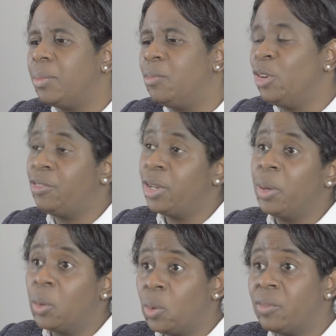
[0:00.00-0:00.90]

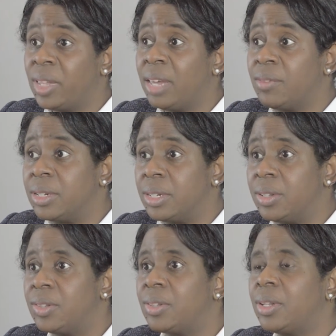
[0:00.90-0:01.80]
reviewing all of the
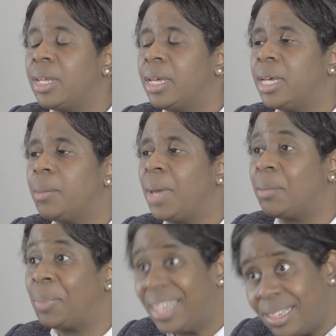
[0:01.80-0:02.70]
evidence
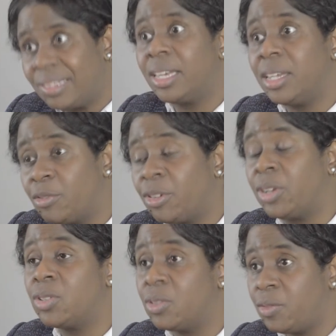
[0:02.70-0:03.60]
and placing it in
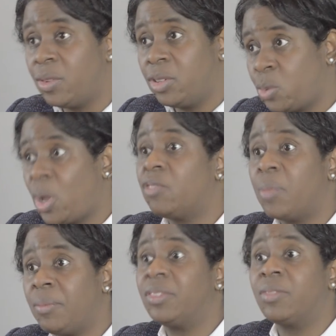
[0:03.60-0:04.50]
front of 12
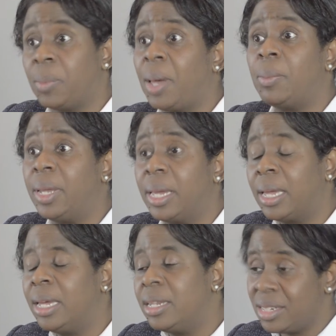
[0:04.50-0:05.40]
members of the public
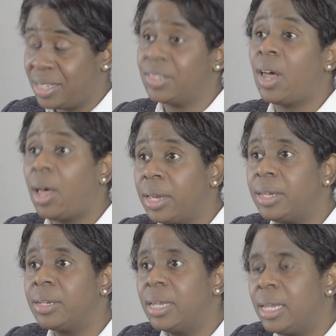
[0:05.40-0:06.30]
to
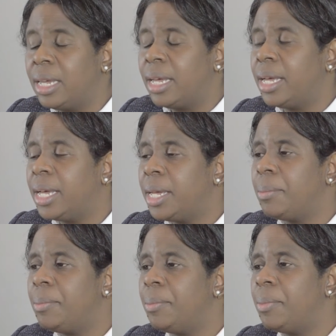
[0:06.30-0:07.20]
decide,
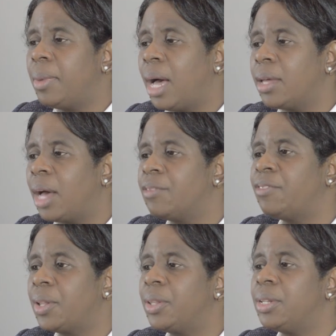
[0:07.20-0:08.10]
I
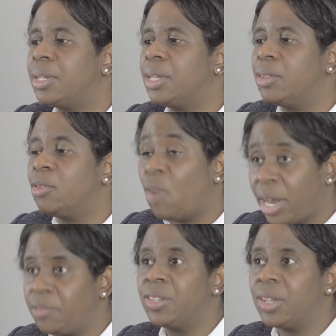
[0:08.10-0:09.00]
felt that the
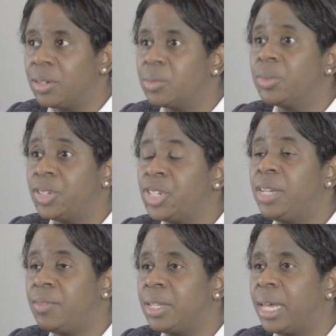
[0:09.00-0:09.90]
right result was
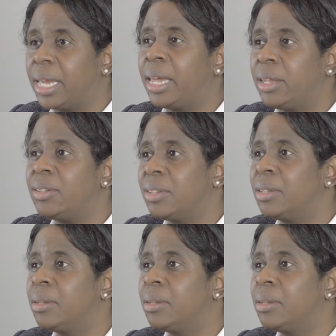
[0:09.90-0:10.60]
achieved in that case.